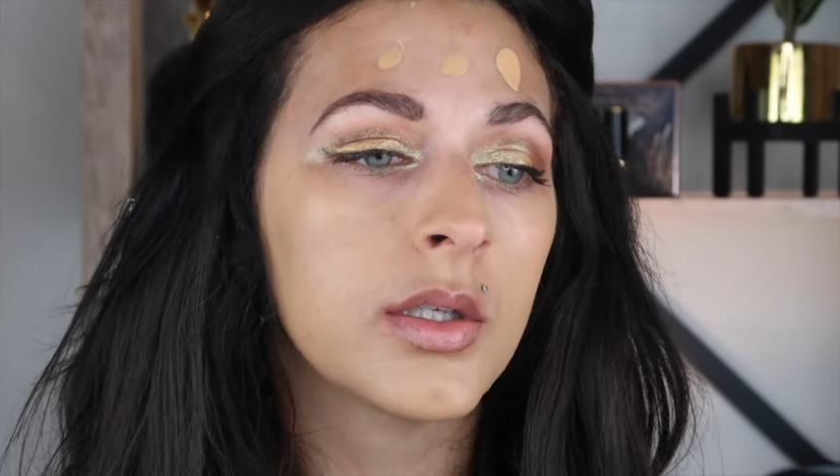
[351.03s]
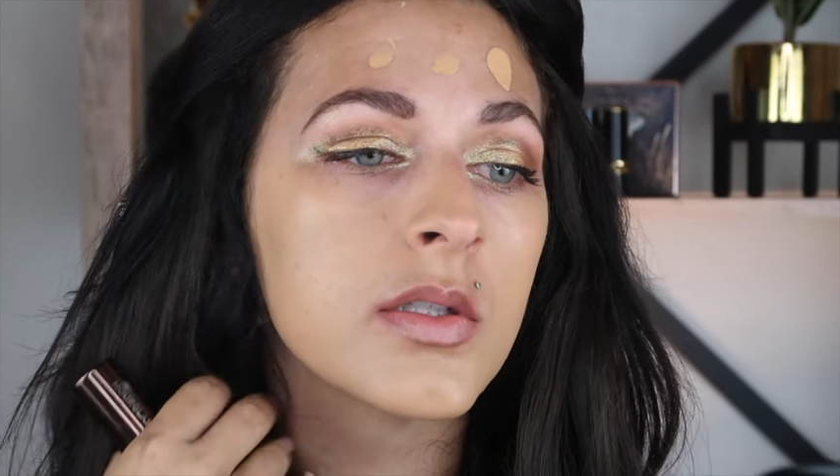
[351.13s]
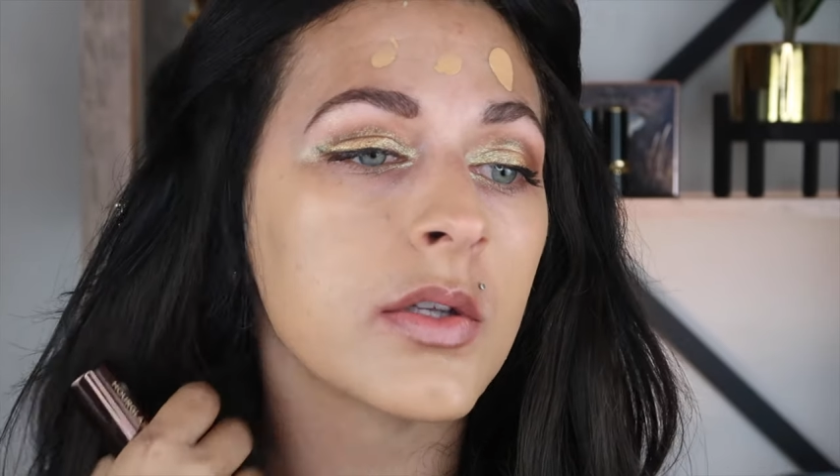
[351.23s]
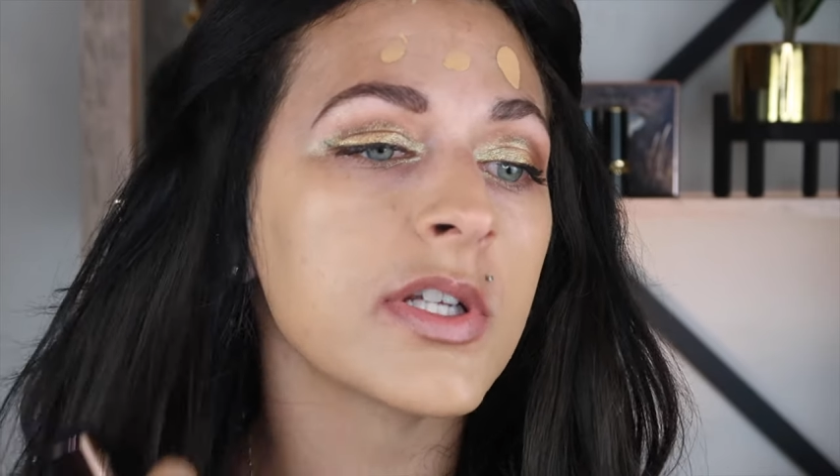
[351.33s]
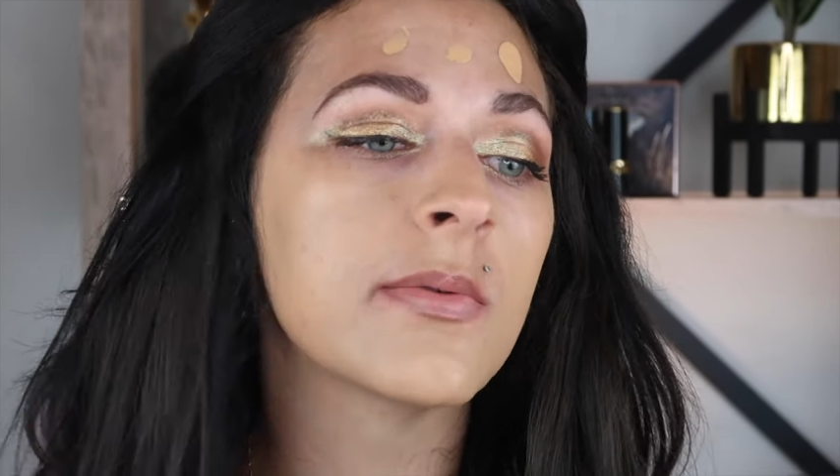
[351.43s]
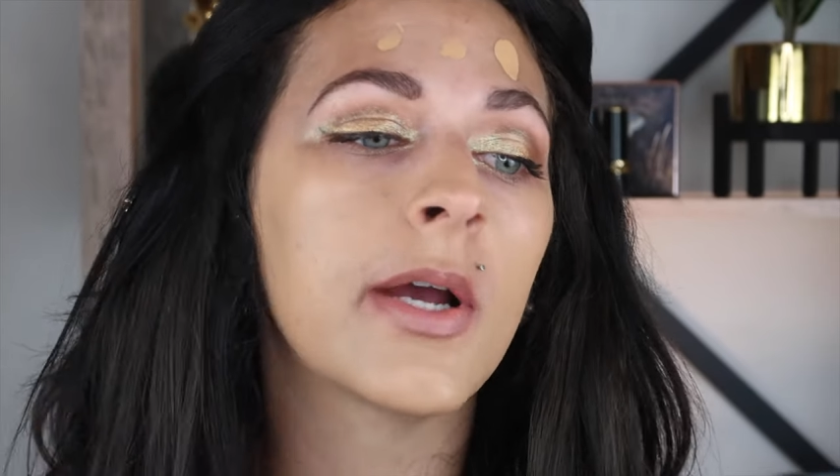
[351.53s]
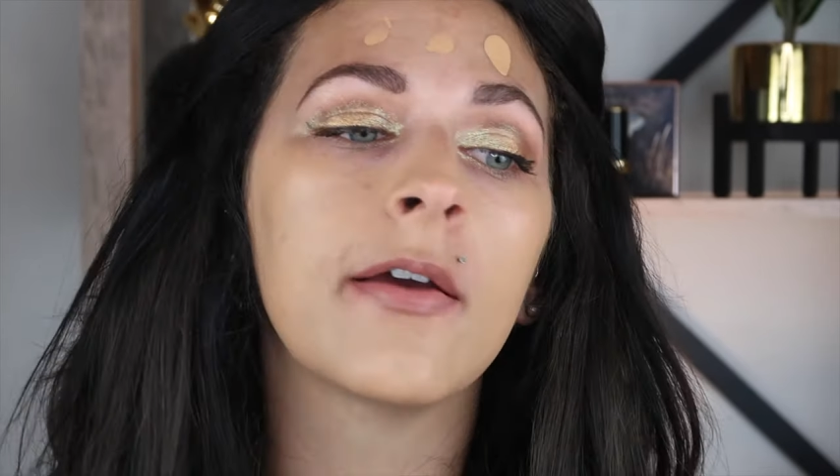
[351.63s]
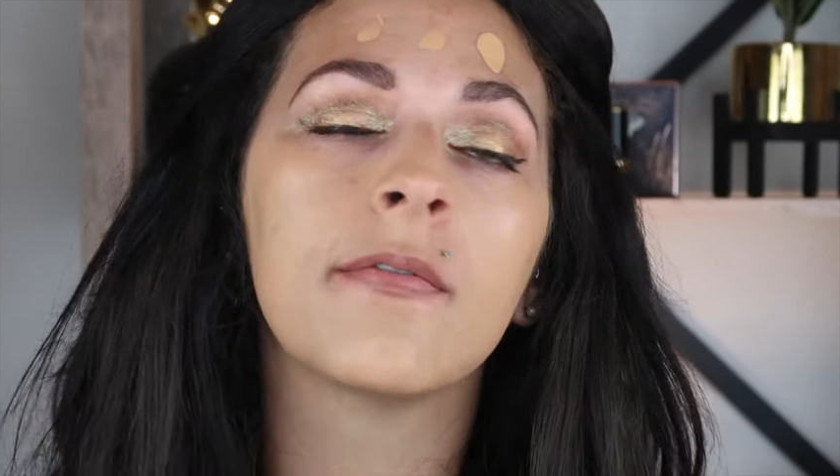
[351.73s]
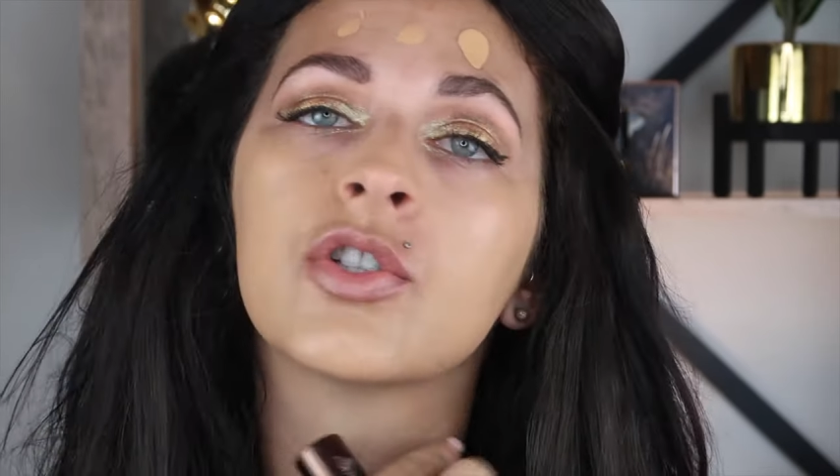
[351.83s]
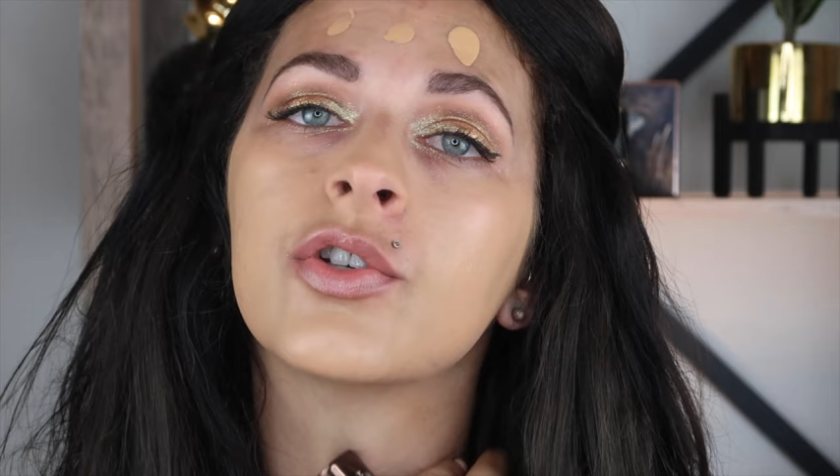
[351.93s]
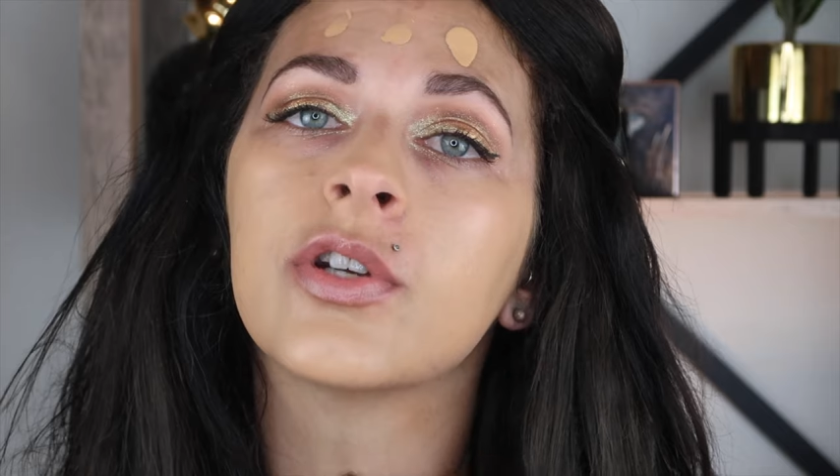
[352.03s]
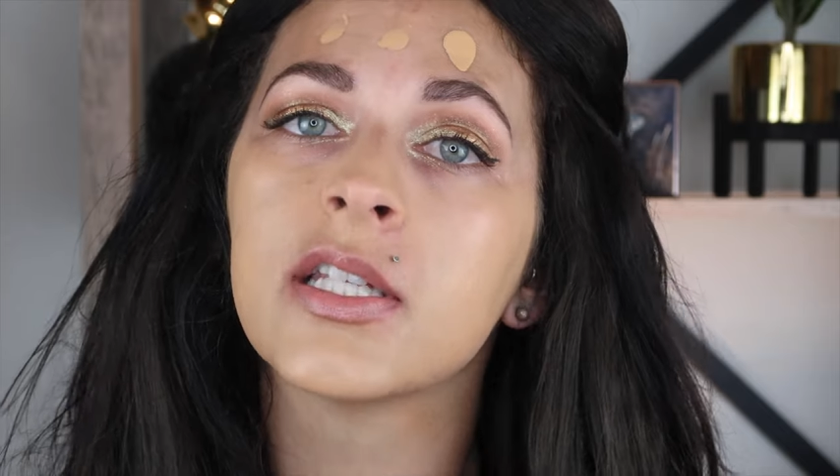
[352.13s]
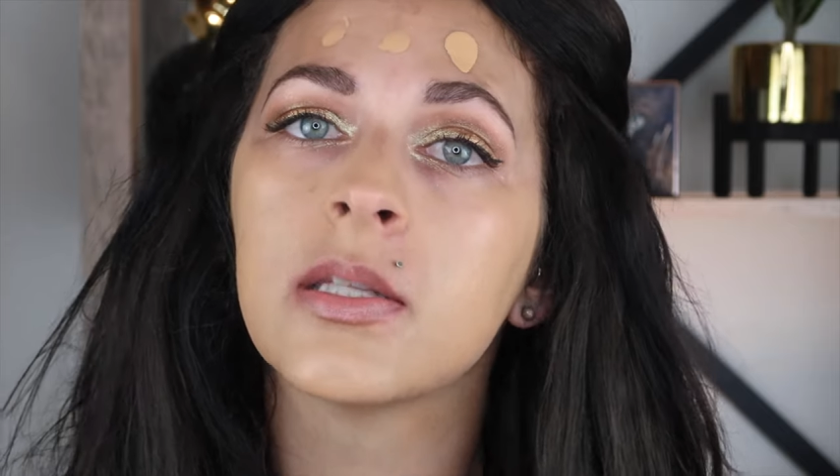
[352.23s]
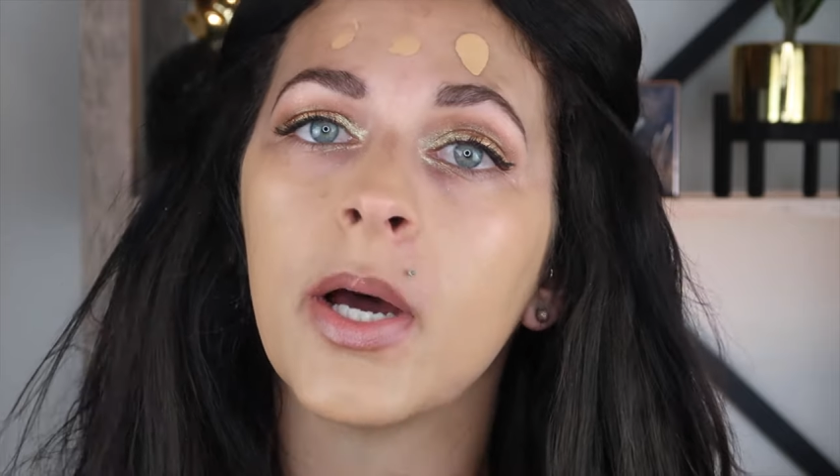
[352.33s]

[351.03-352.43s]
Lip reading: so the reason why I haven't showed you guys the